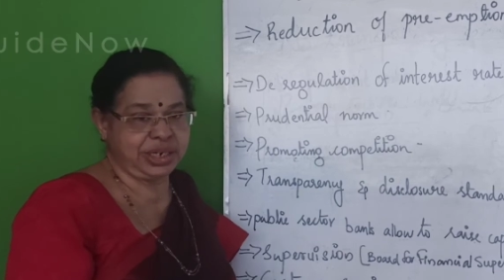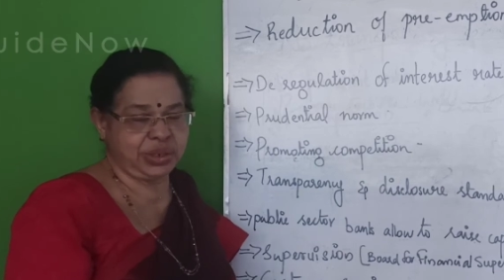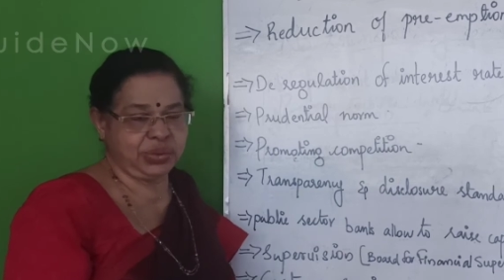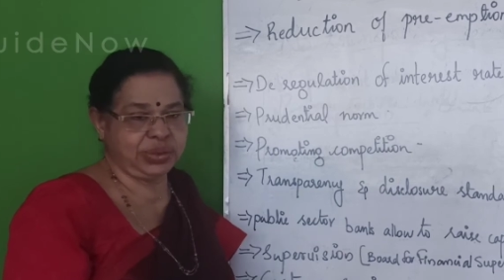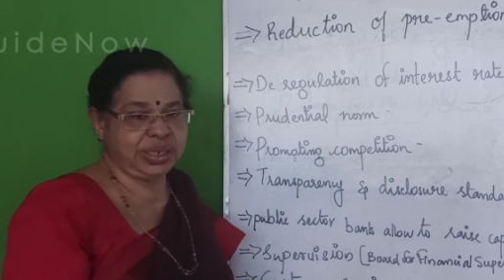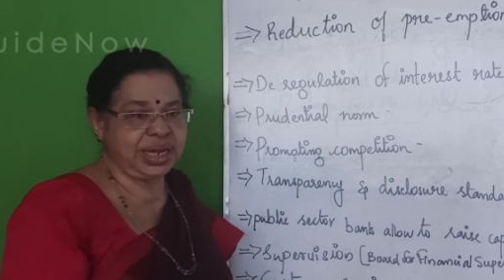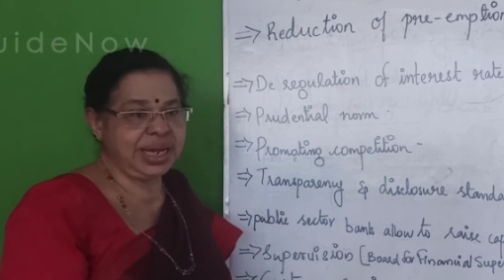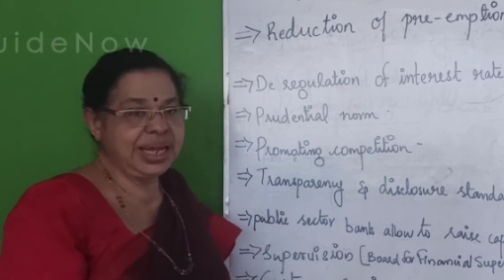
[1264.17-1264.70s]
to
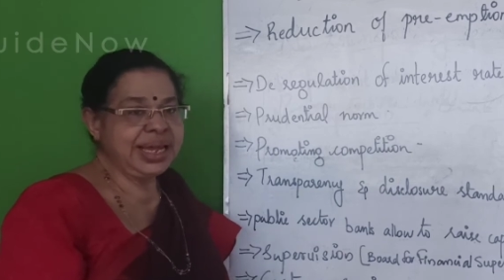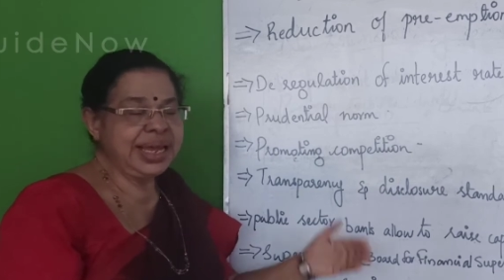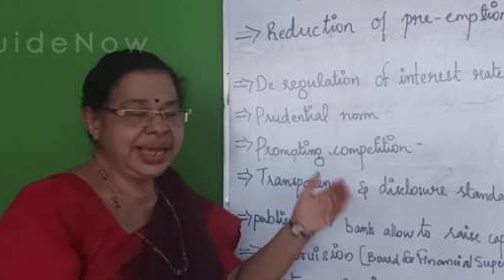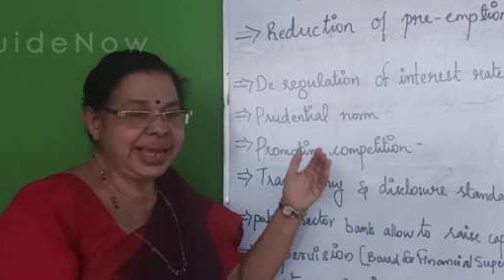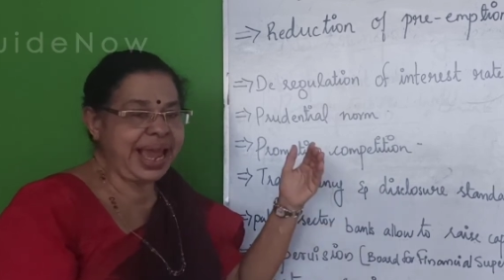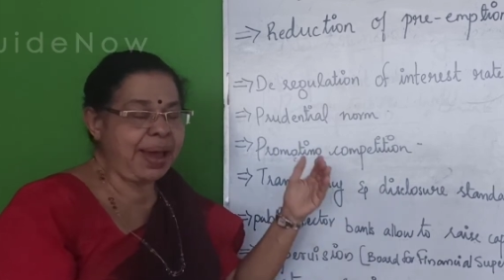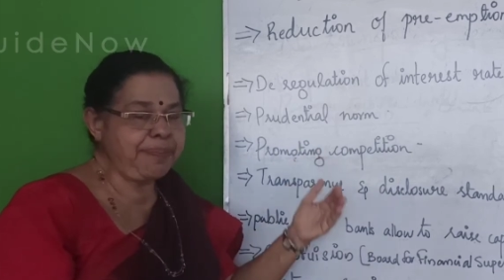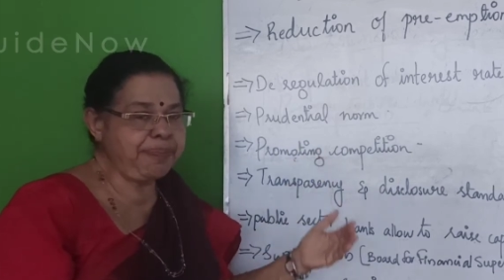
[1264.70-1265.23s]
the
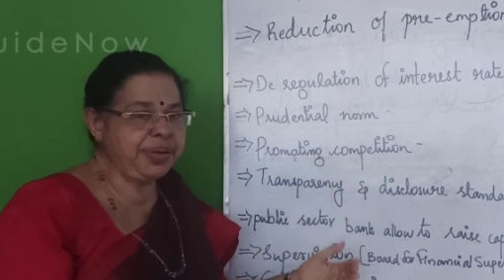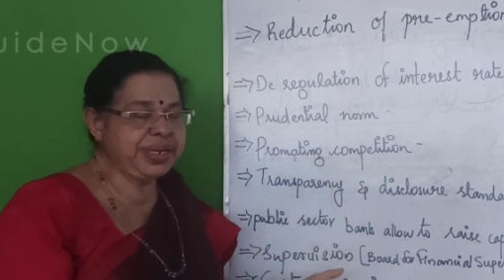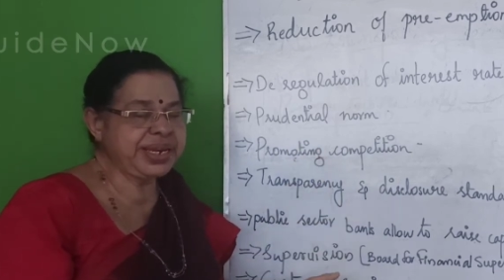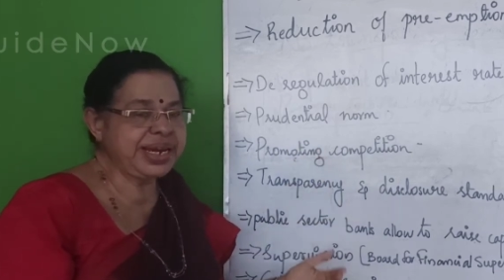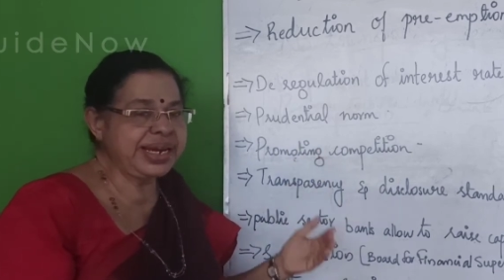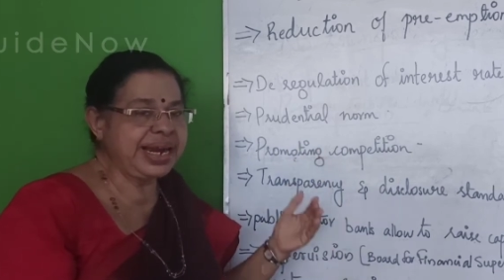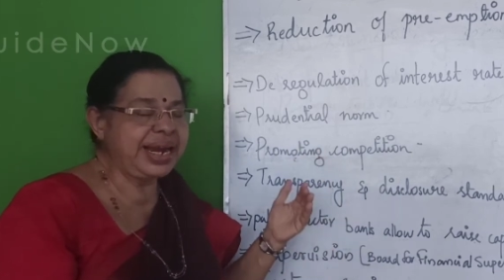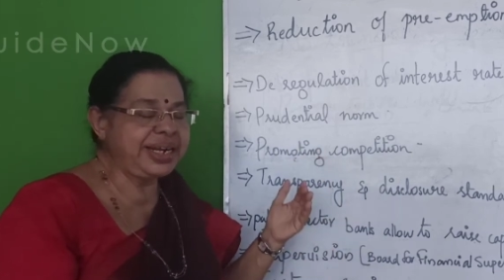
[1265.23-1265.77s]

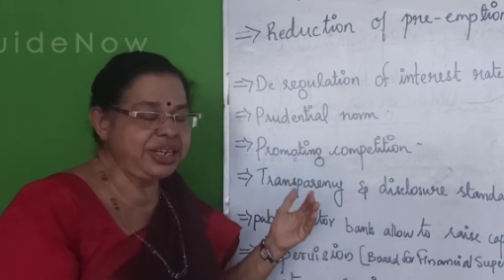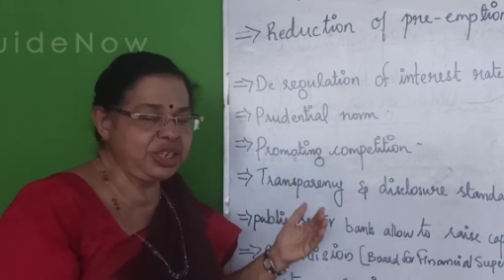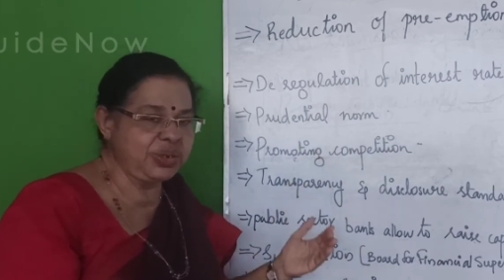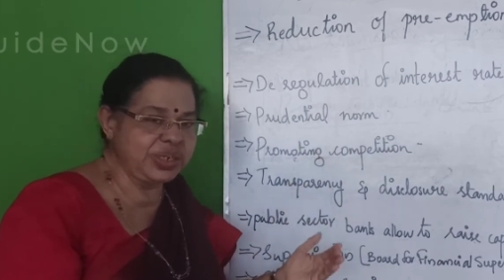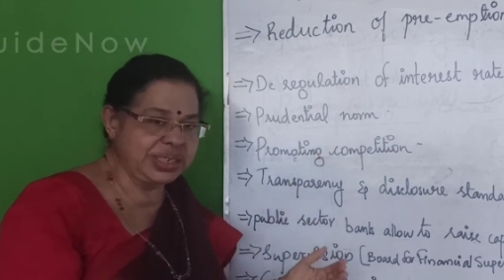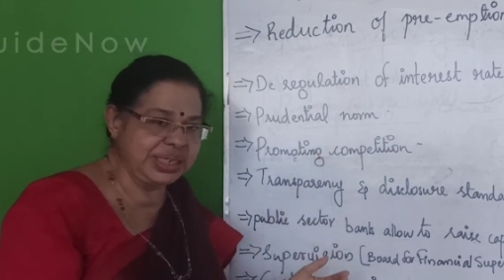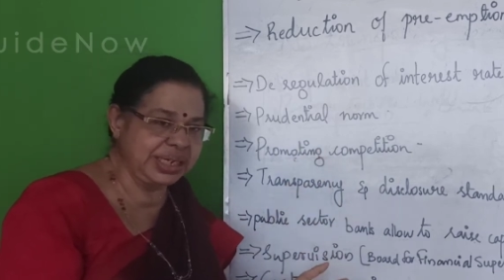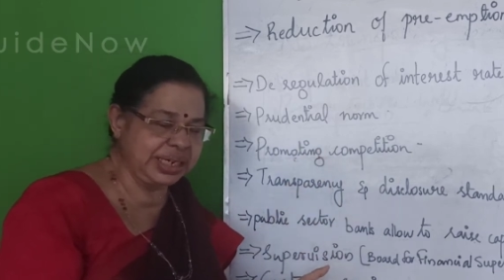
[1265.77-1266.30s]
capital
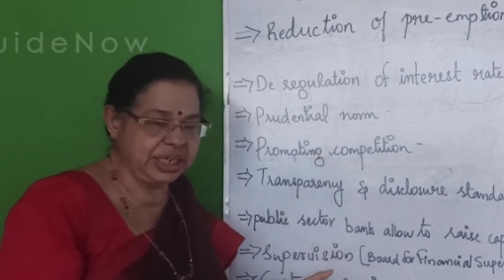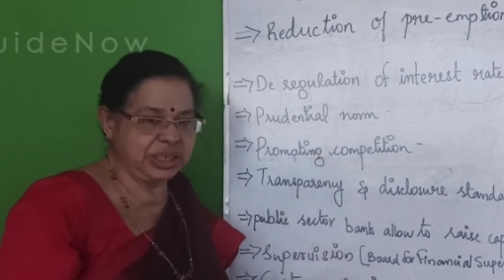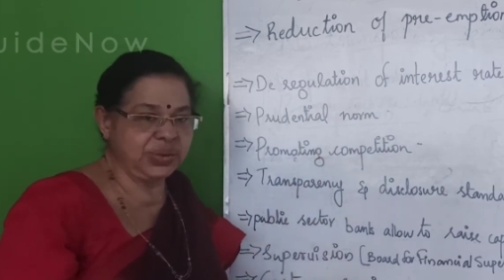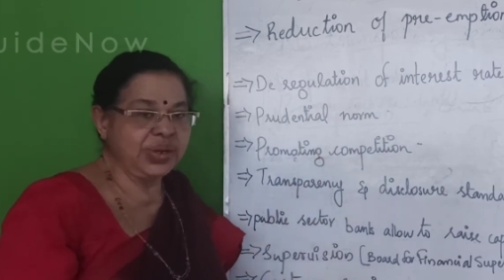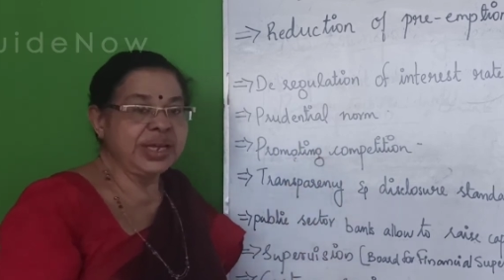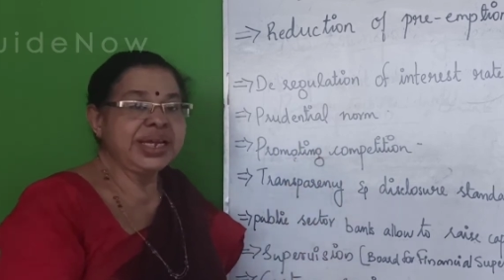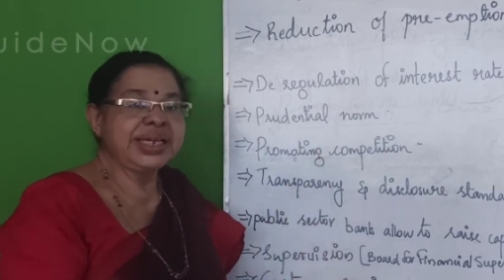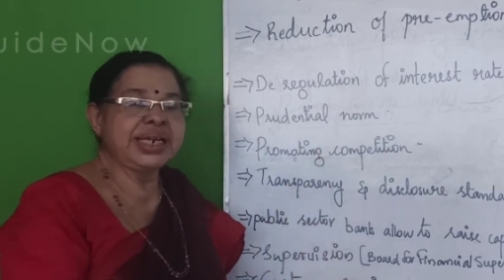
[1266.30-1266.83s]
adequacy ratio.
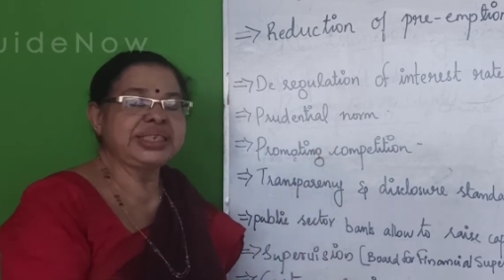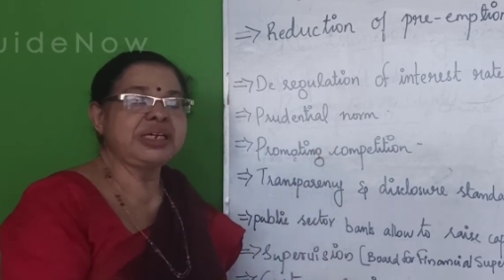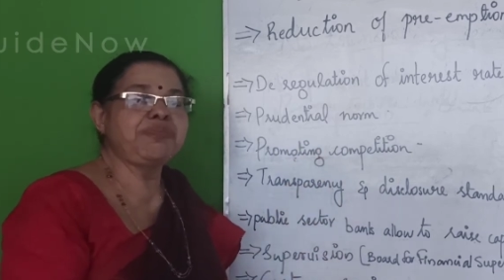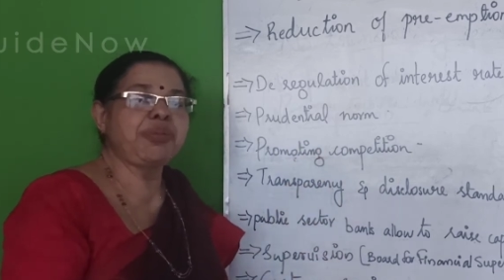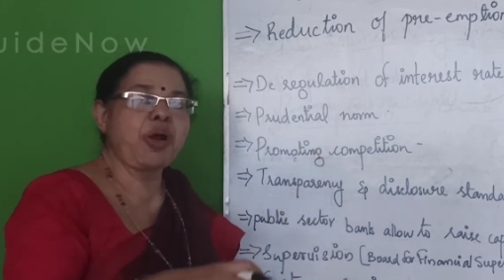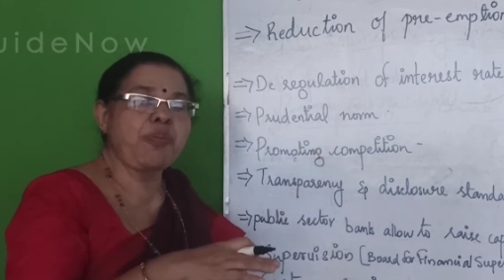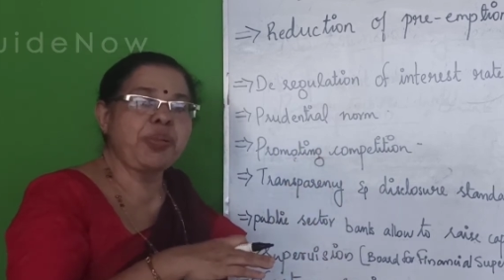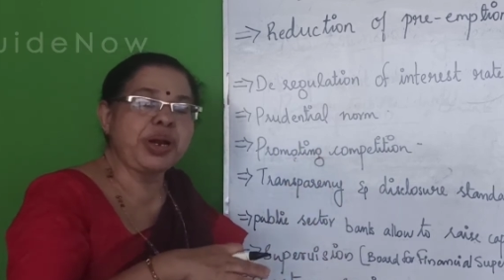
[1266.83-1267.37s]
It is a
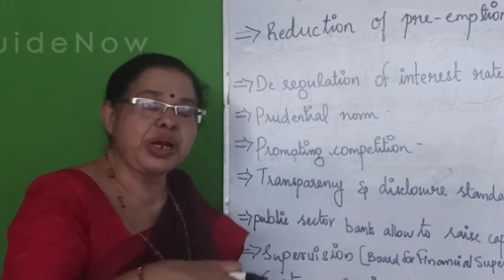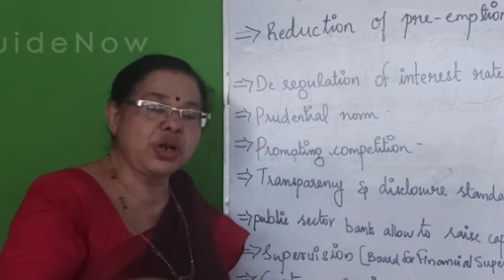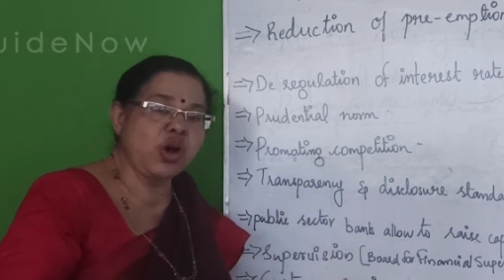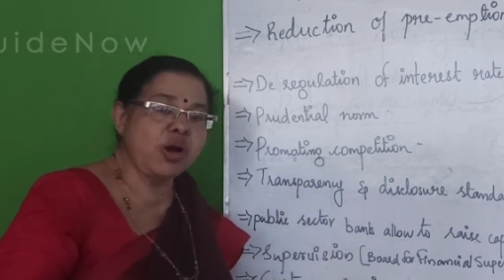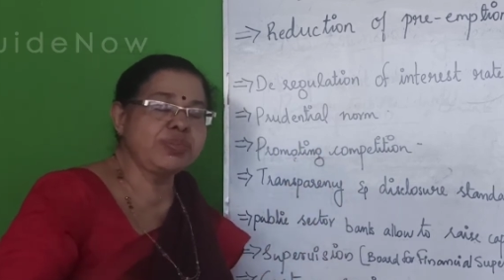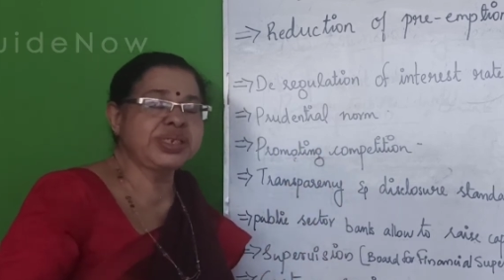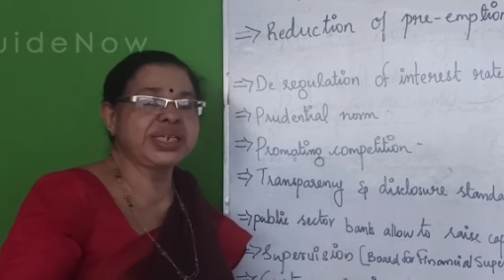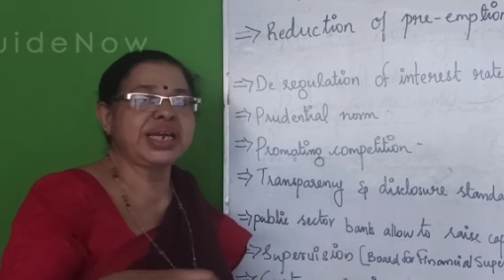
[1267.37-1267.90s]
proper
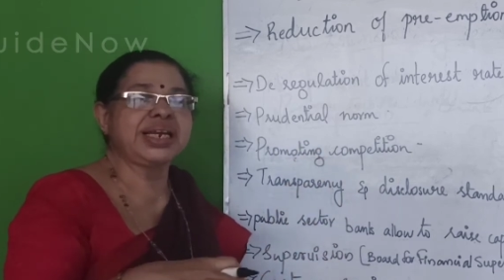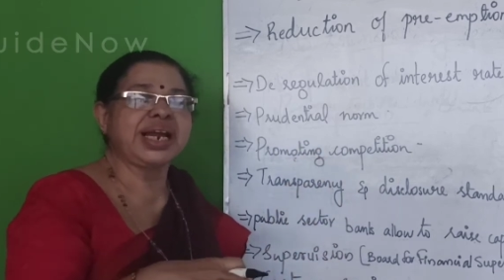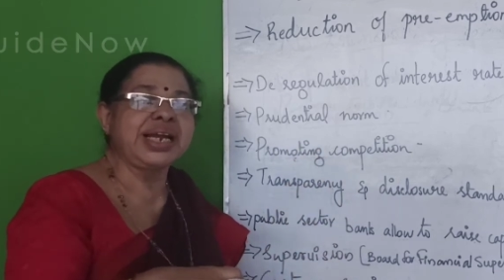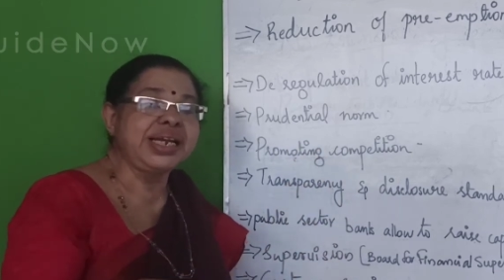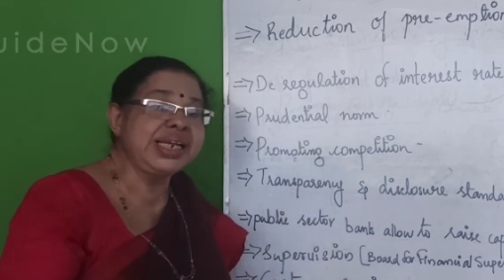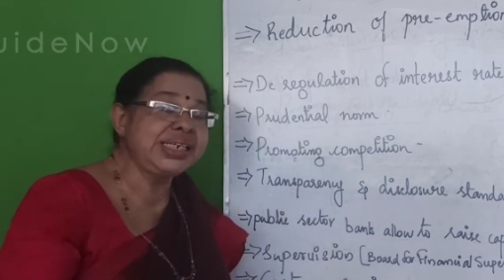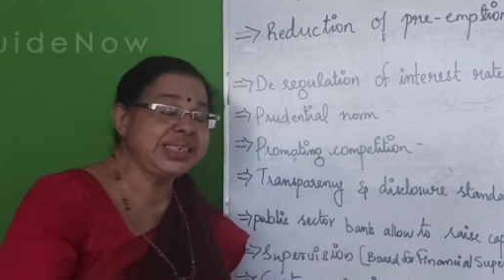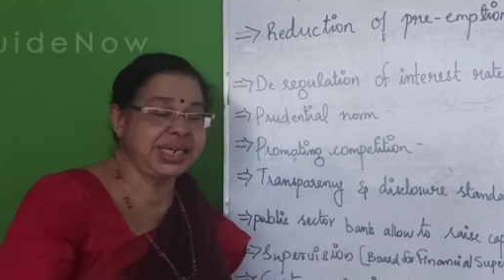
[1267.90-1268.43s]
norms and
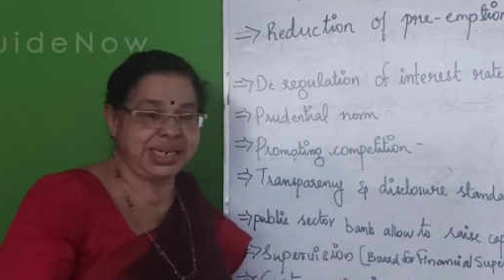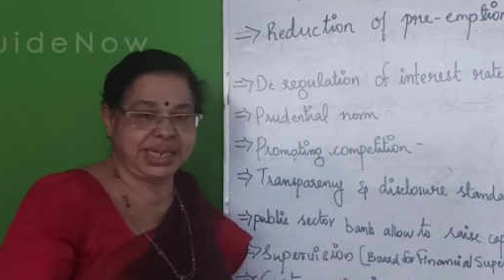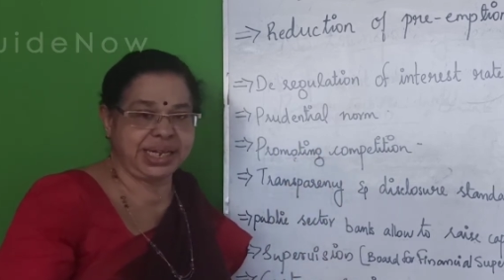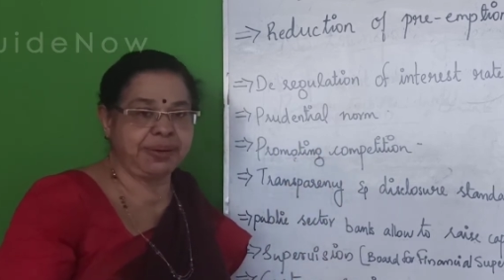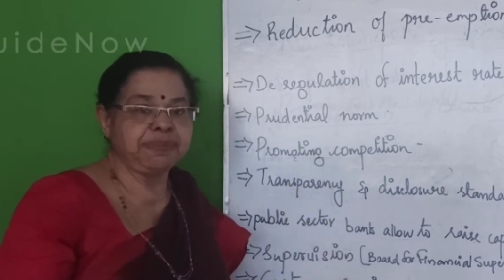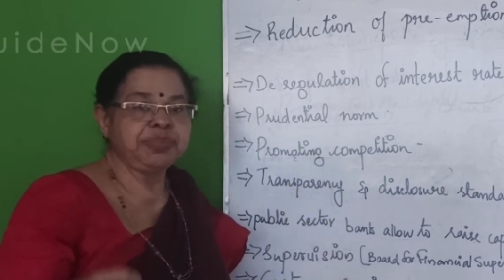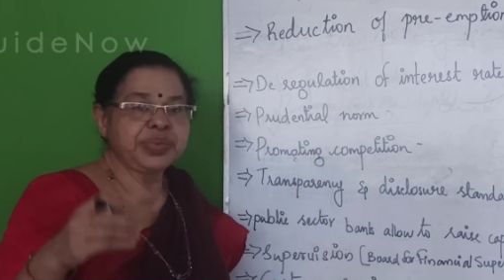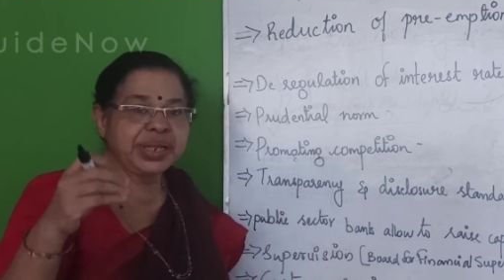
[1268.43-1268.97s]
condition here.